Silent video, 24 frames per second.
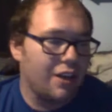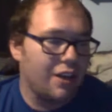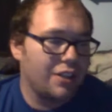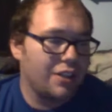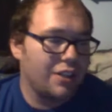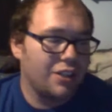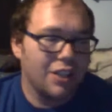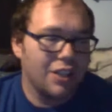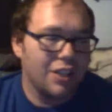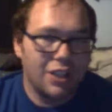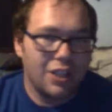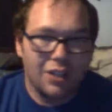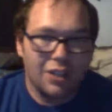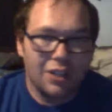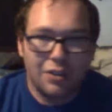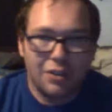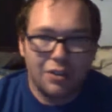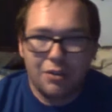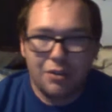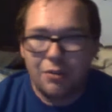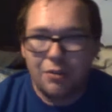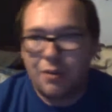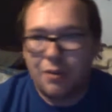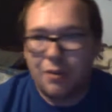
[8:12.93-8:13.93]

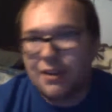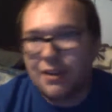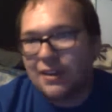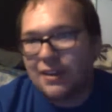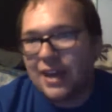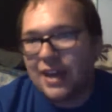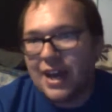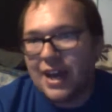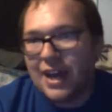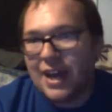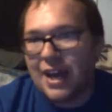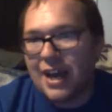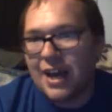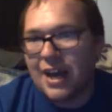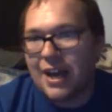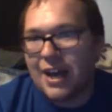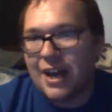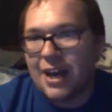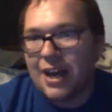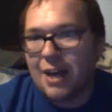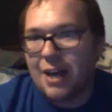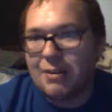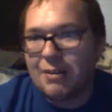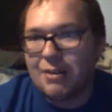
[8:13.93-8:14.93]
So with that,
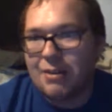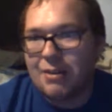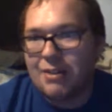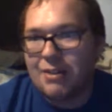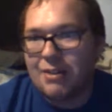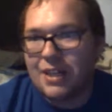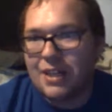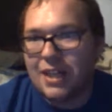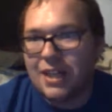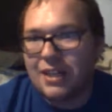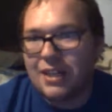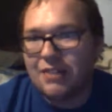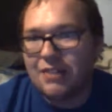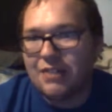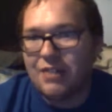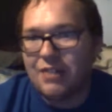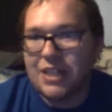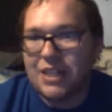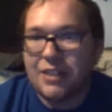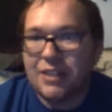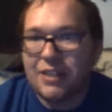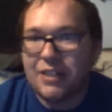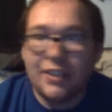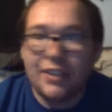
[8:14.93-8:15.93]
I'm going to end the
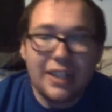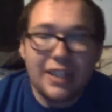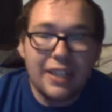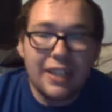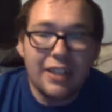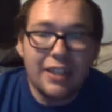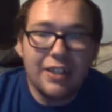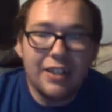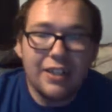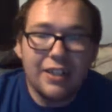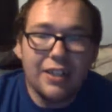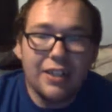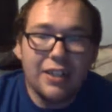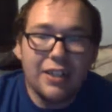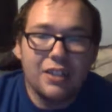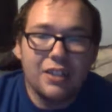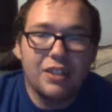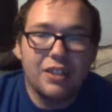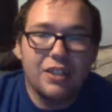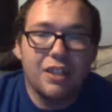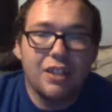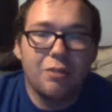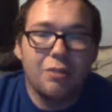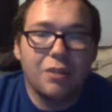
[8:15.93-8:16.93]
video here and
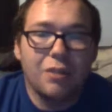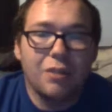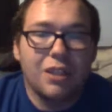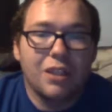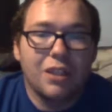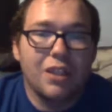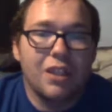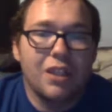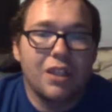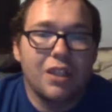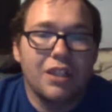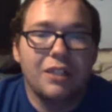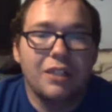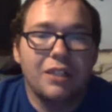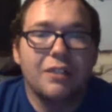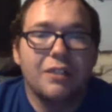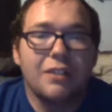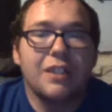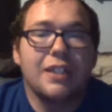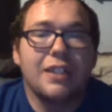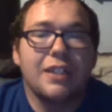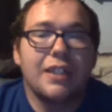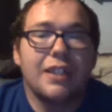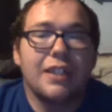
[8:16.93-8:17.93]
start working on the,
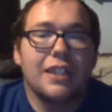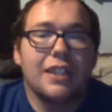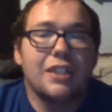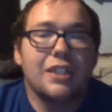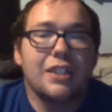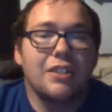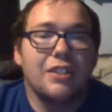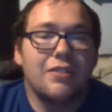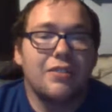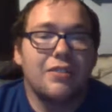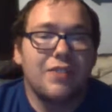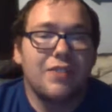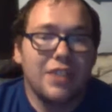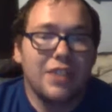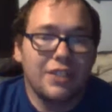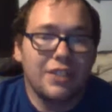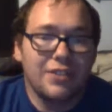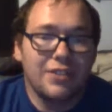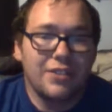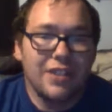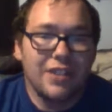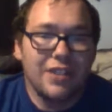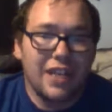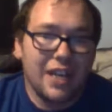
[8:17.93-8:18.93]
the next two
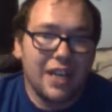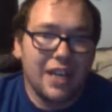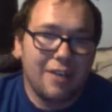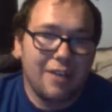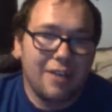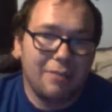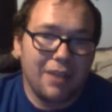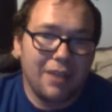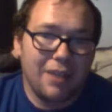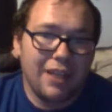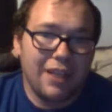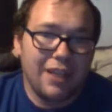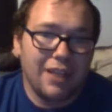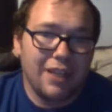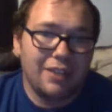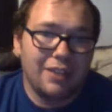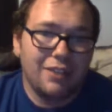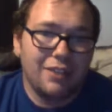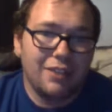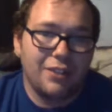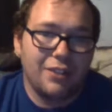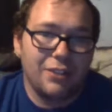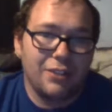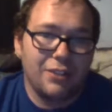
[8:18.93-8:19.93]
videos I have
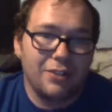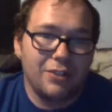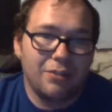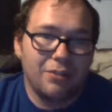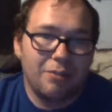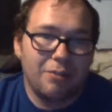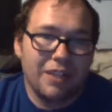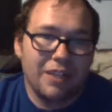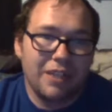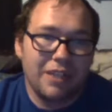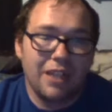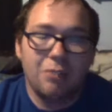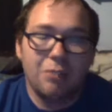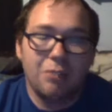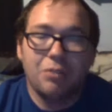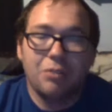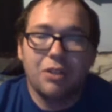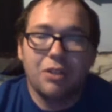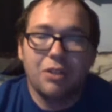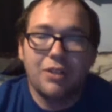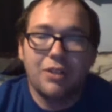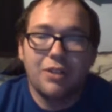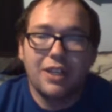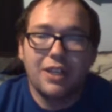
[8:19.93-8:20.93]
planned to be
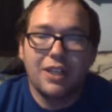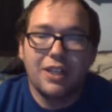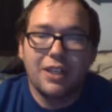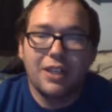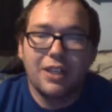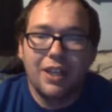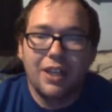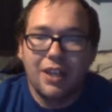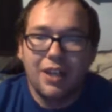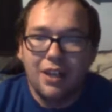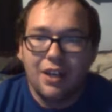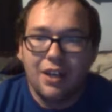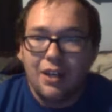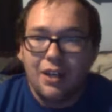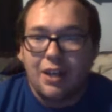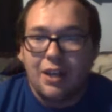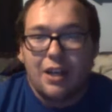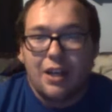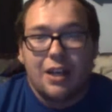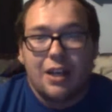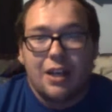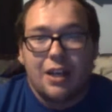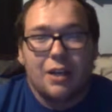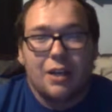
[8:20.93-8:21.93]
uploaded
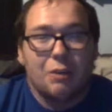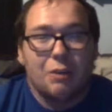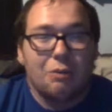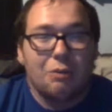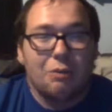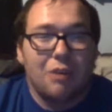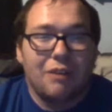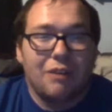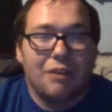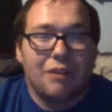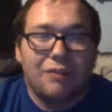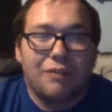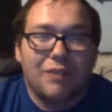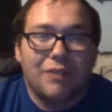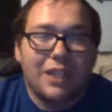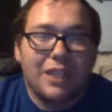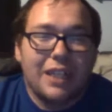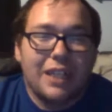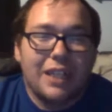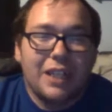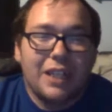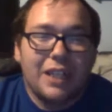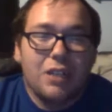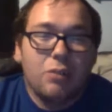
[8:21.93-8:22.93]

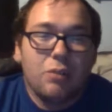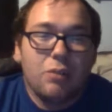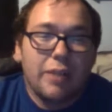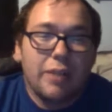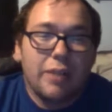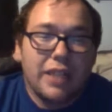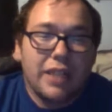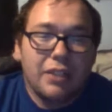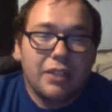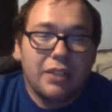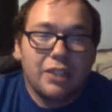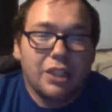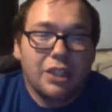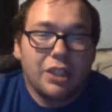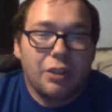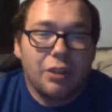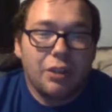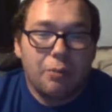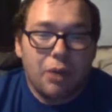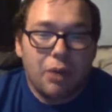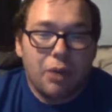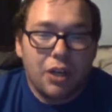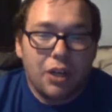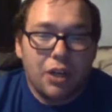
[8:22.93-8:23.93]
roughly a week or so
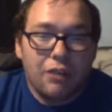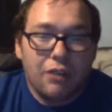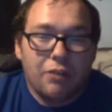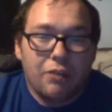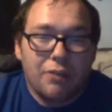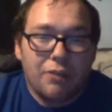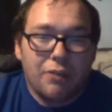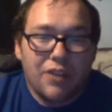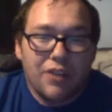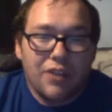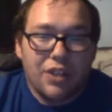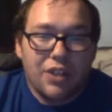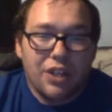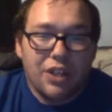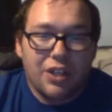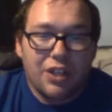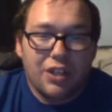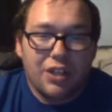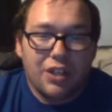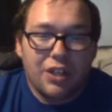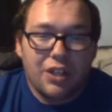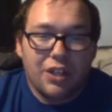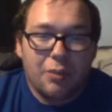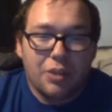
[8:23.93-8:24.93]
apart from each
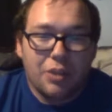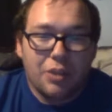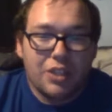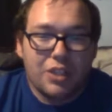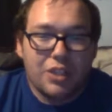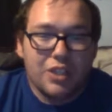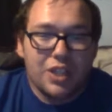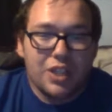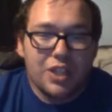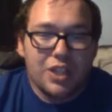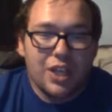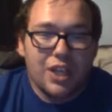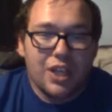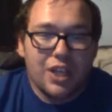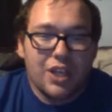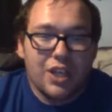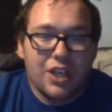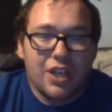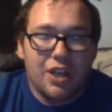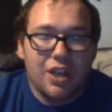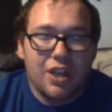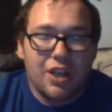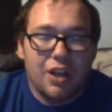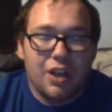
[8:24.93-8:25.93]
other, I want to
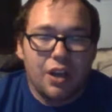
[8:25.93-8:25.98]
say.